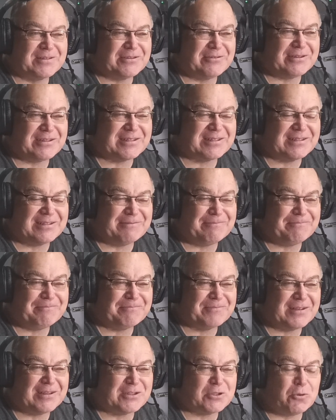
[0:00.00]
So
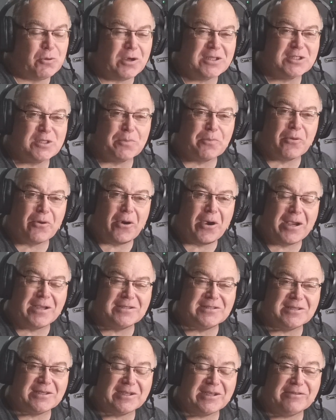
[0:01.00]
it's quite
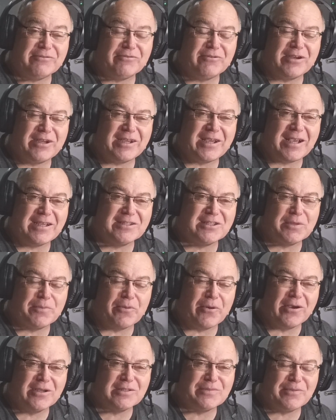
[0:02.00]
surprising. It has
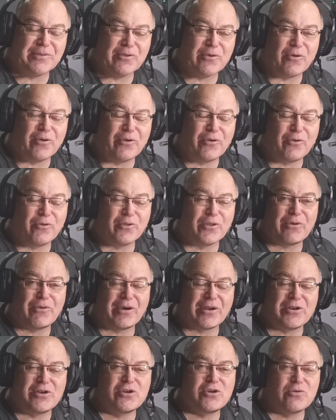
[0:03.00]
surprised me that
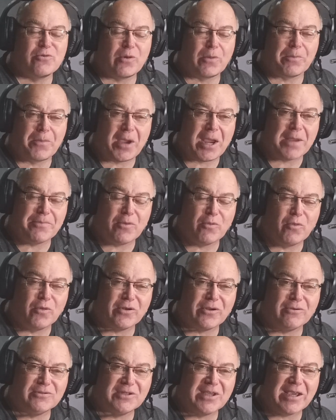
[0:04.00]
although I knew on paper
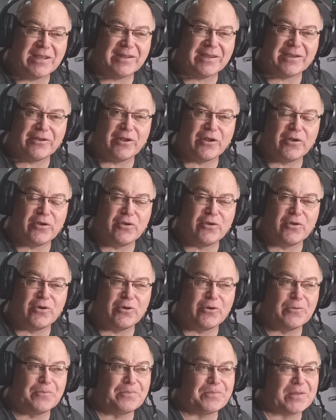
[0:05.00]
what I was getting, and I
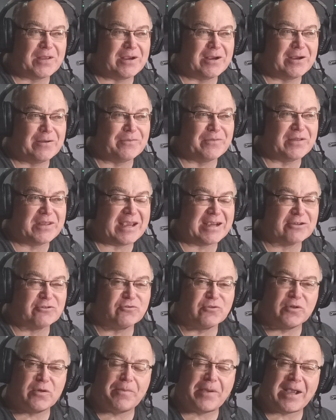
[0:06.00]
knew the
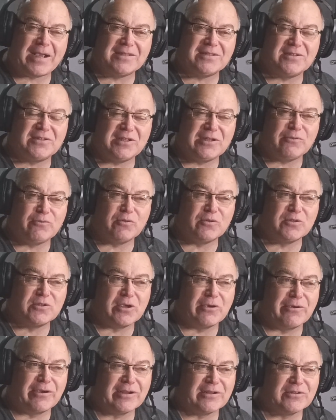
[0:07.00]
extra capacity was
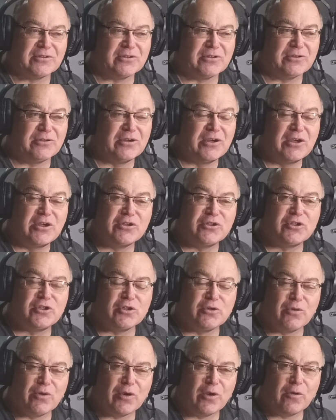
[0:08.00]
going to
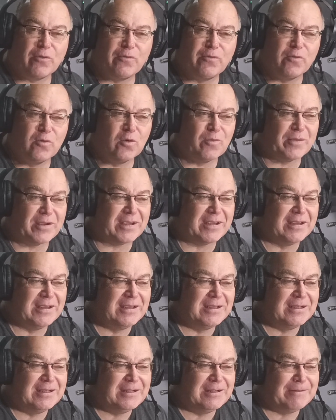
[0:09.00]
do a lot for me,
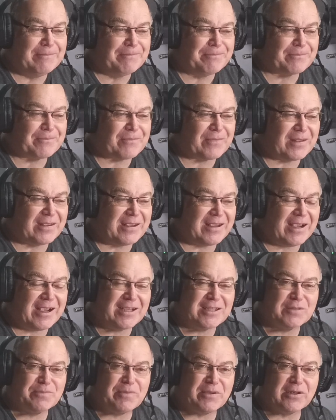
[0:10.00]
it
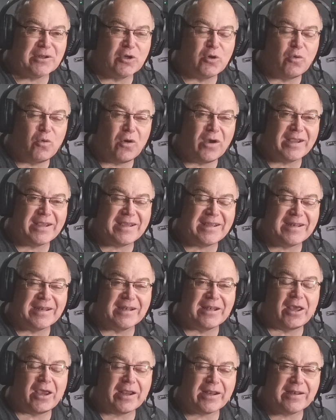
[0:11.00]
has been quite
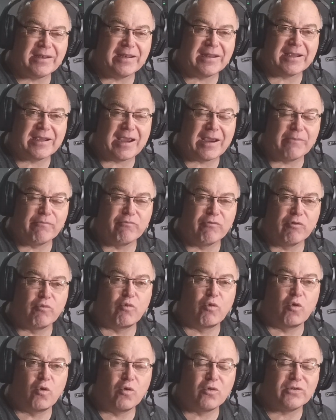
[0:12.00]
enlightening and
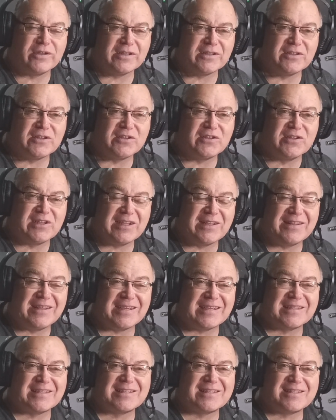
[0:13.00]
rewarding to see
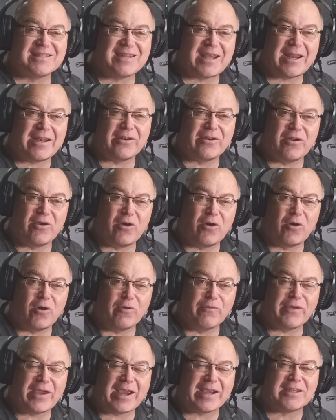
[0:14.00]
the extent
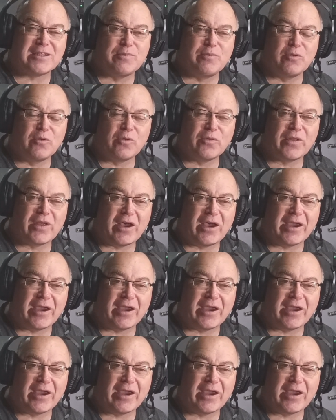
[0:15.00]
of export